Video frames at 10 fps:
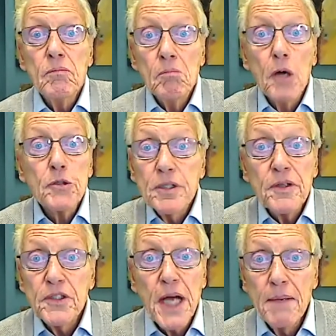Most of
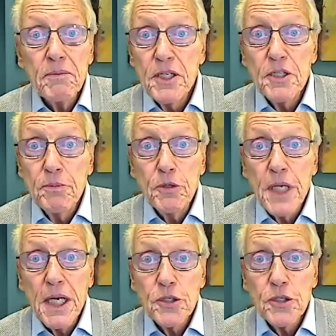the time, these
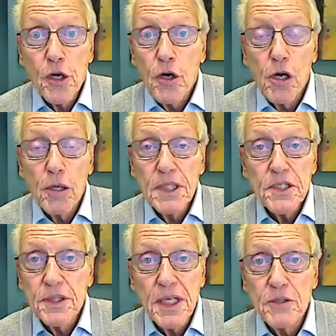mutations are
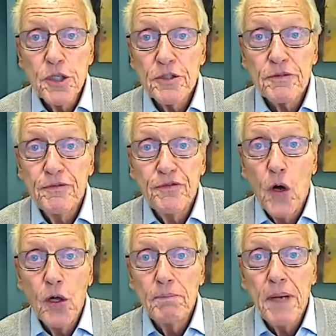harmless. They just
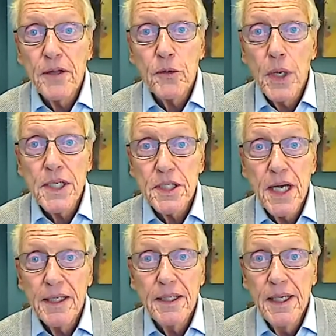fall by the
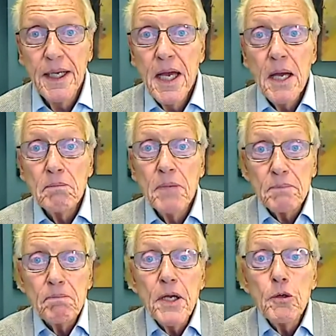wayside.
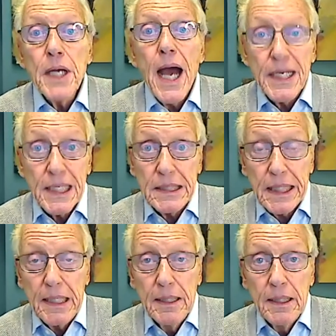But
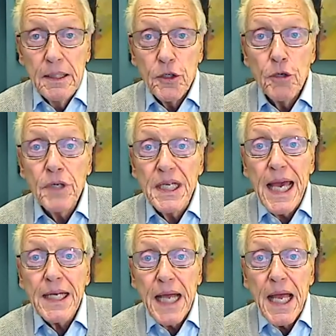periodically, you can
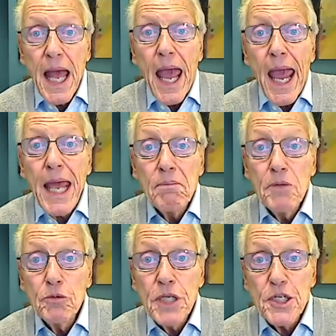get a
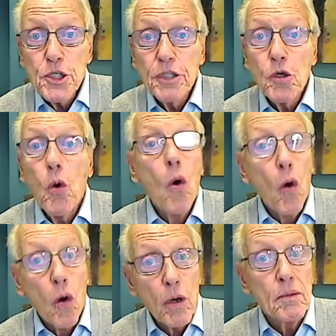mutation
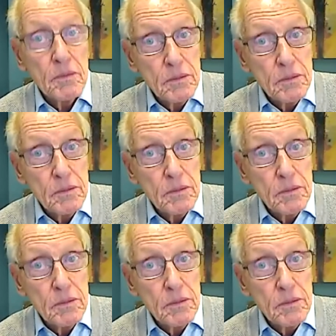or,